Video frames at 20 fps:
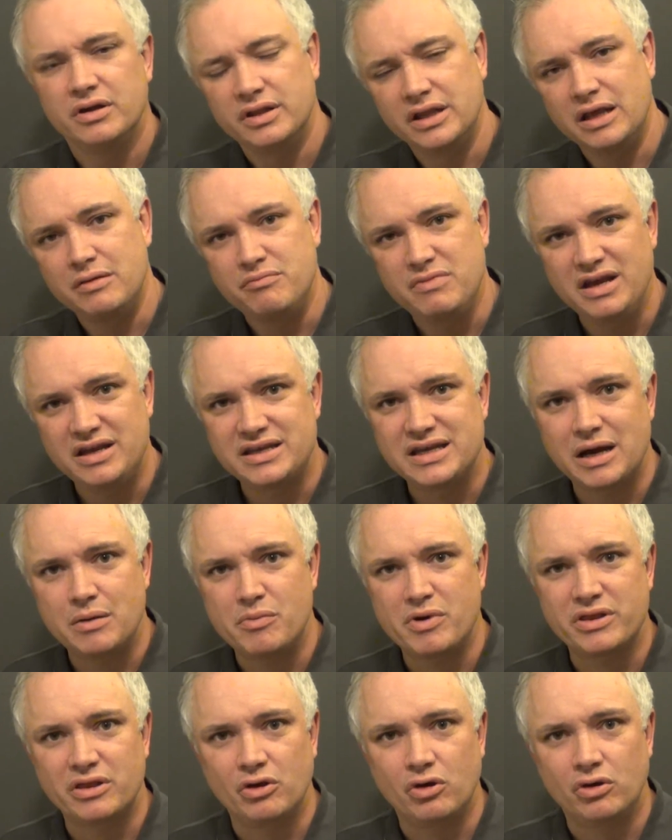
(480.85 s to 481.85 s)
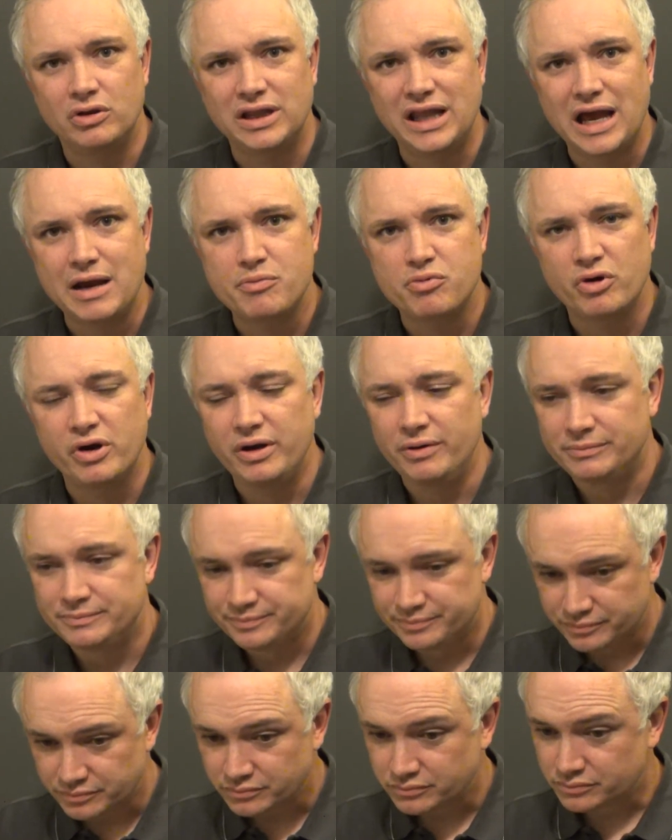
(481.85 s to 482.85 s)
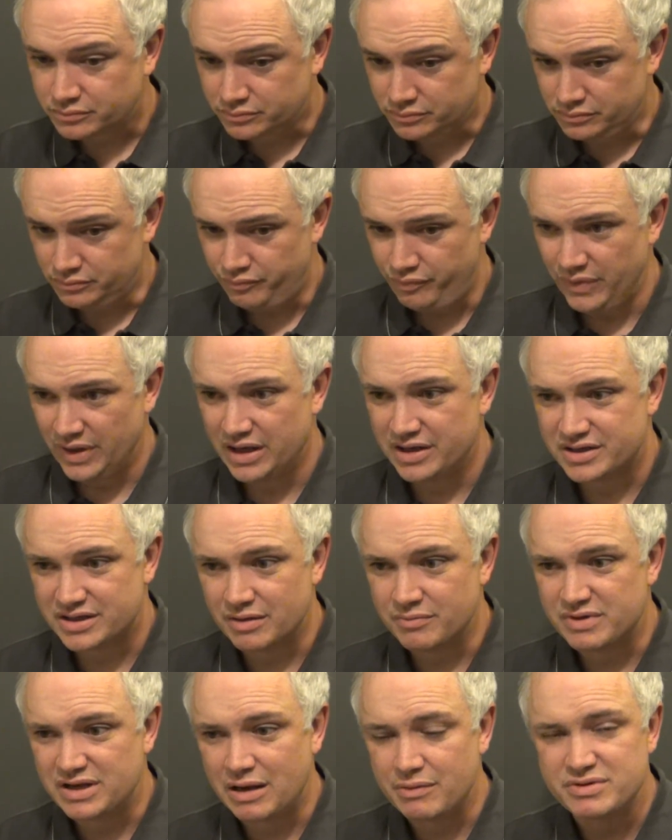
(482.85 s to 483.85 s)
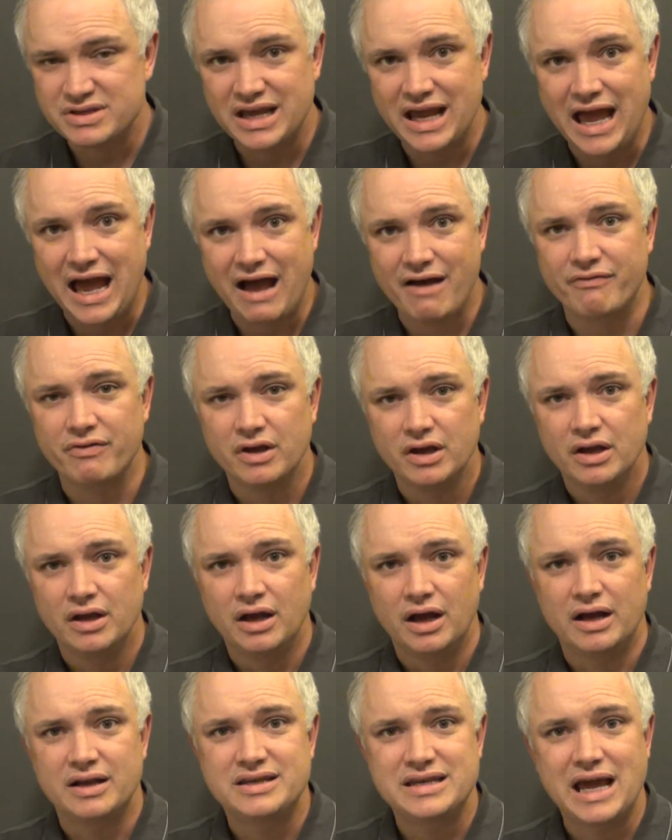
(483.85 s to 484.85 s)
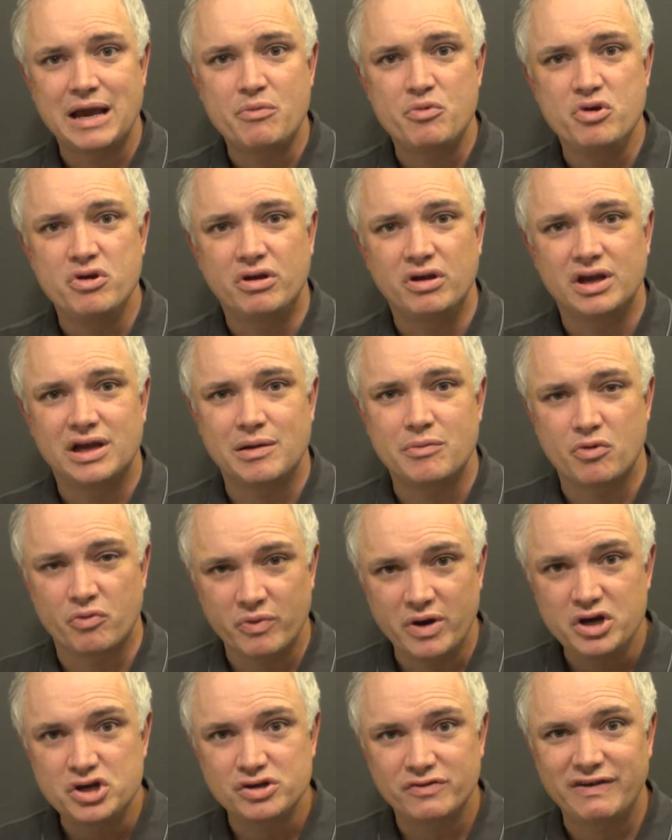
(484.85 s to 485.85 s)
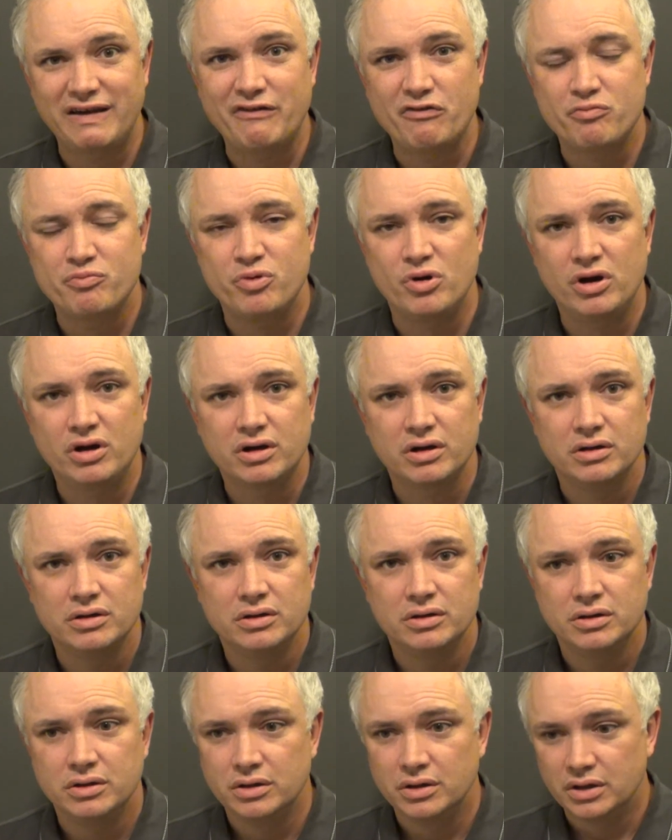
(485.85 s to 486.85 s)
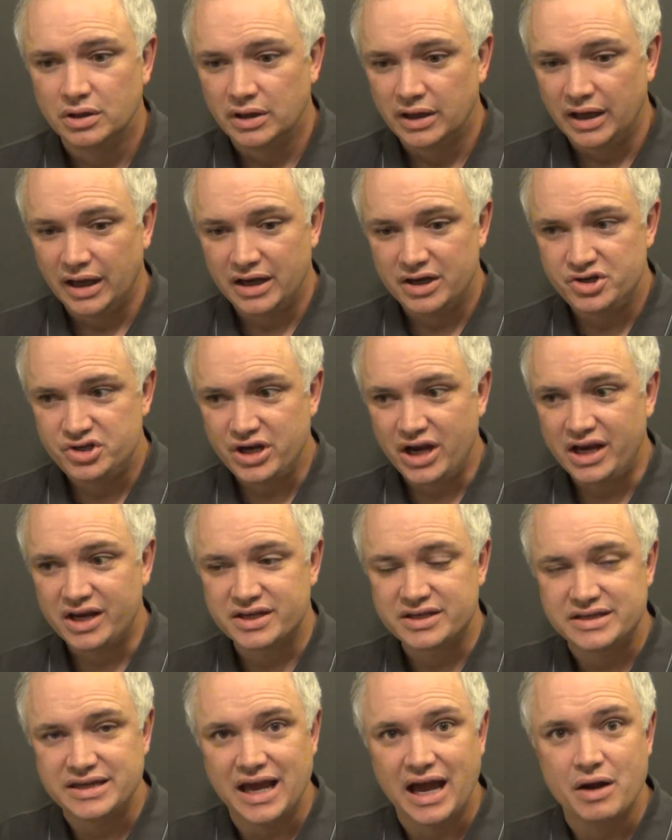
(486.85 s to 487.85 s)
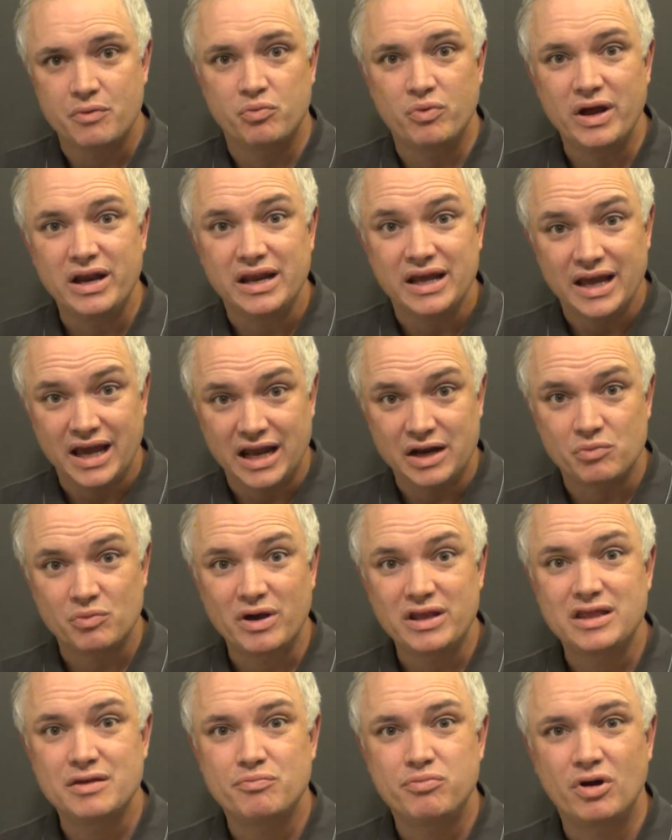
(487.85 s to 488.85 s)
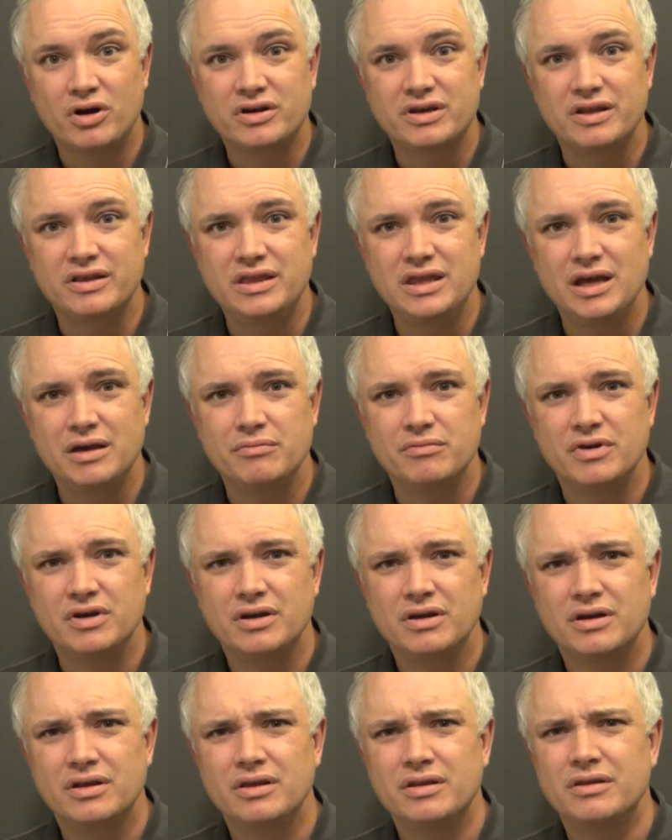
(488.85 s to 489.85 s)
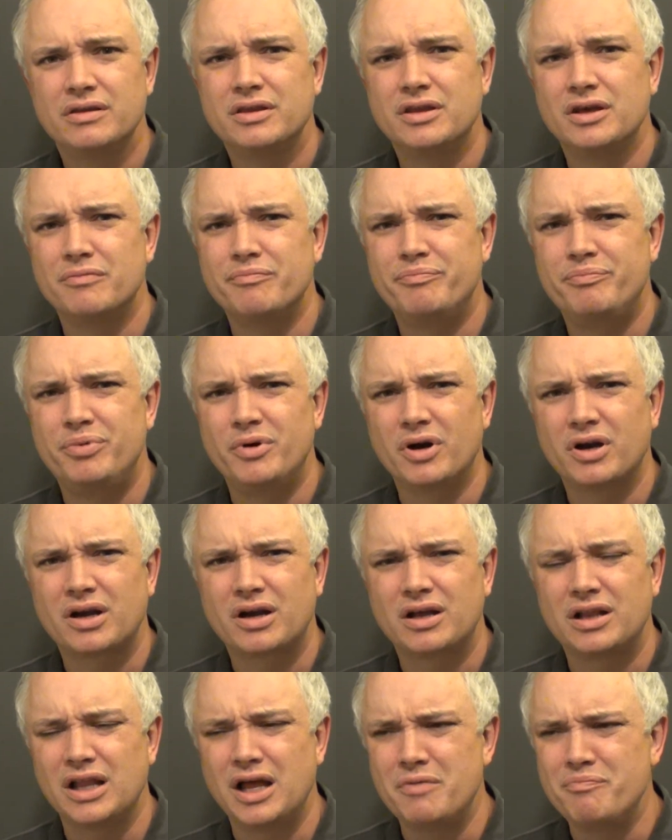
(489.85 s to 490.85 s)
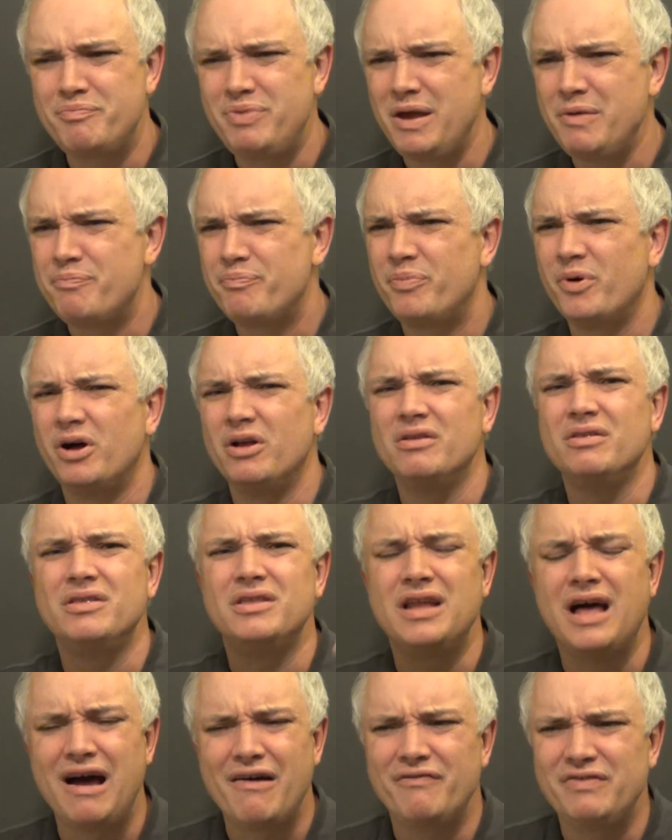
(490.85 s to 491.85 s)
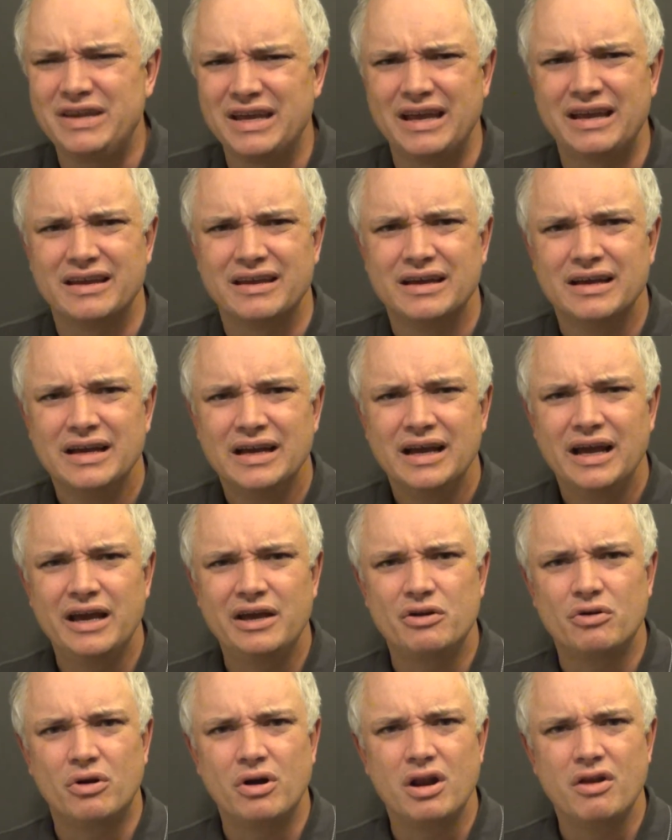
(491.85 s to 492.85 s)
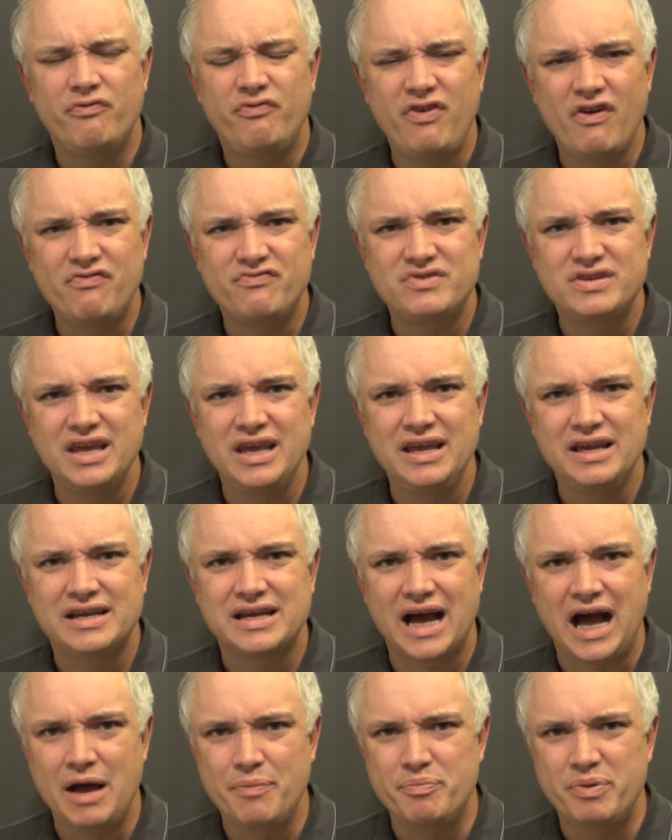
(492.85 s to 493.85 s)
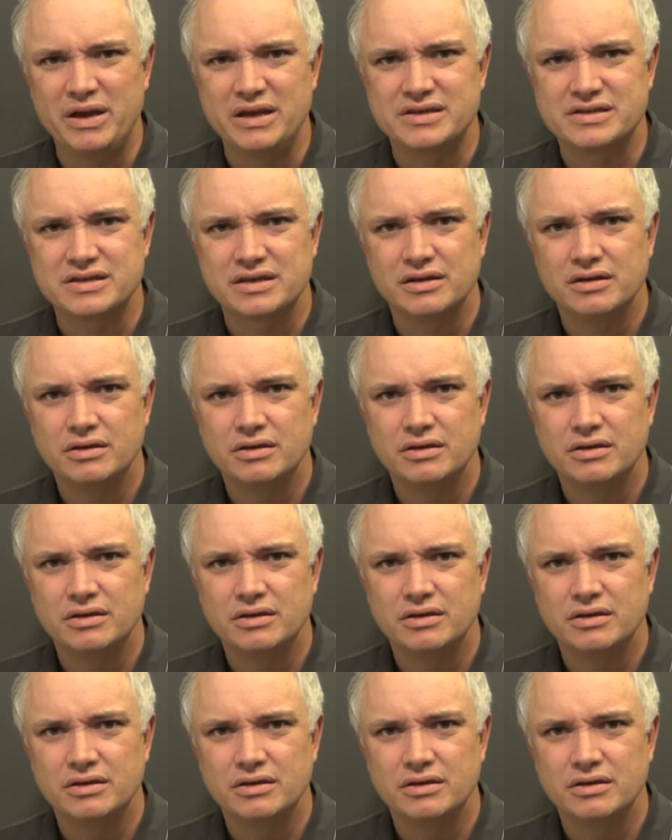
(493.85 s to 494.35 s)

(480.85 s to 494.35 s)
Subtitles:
they meet down by the old library. Sometimes they have a time where you can come and read your favorite book. And Jake's dad went and read the book to them. The book club people loved it and ordered 15 copies.